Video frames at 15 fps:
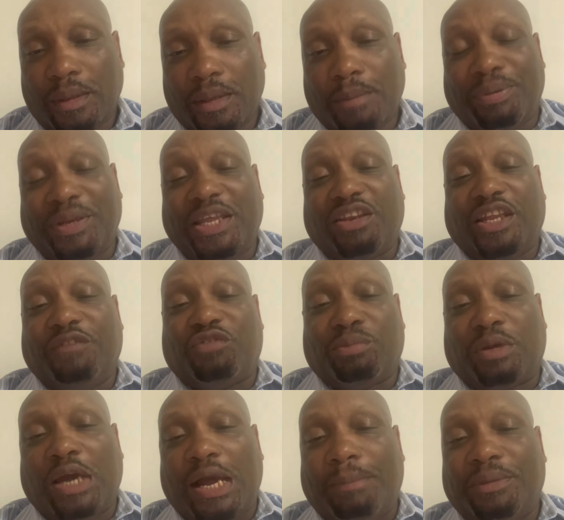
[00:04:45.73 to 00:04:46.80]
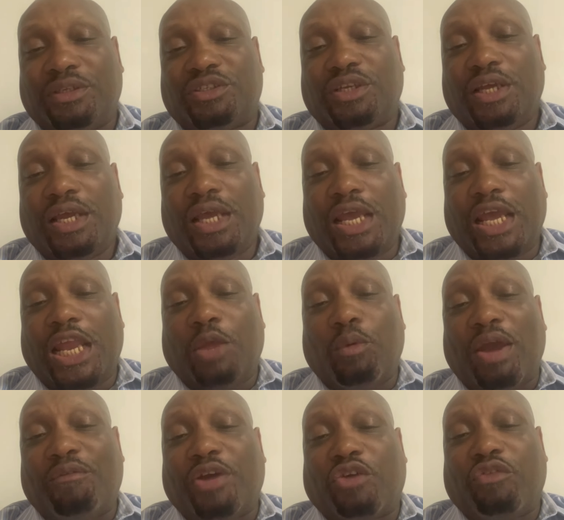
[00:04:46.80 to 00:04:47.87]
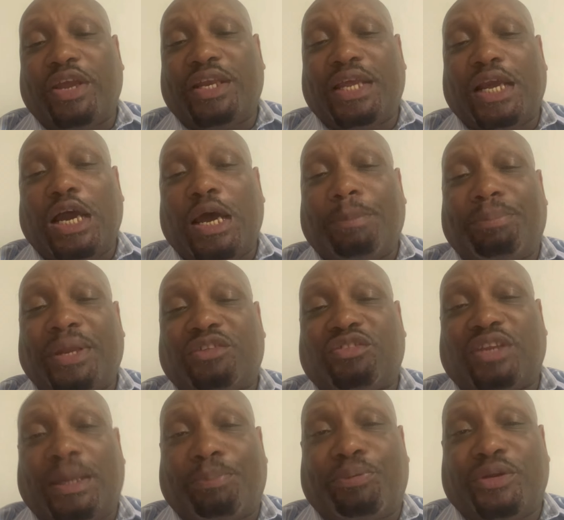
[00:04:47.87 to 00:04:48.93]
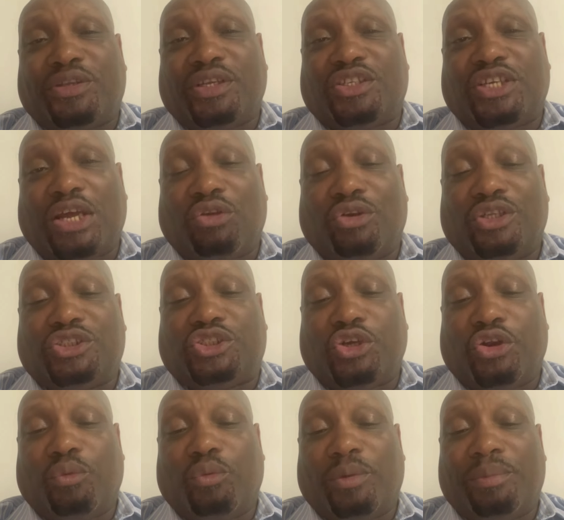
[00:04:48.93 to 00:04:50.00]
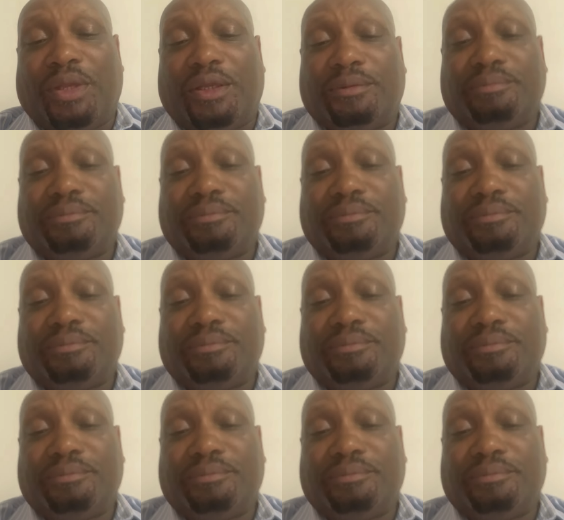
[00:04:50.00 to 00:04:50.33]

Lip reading: Please leave some comments. Anyway, have a great day. God bless, and I appreciate y'all on this journey with me.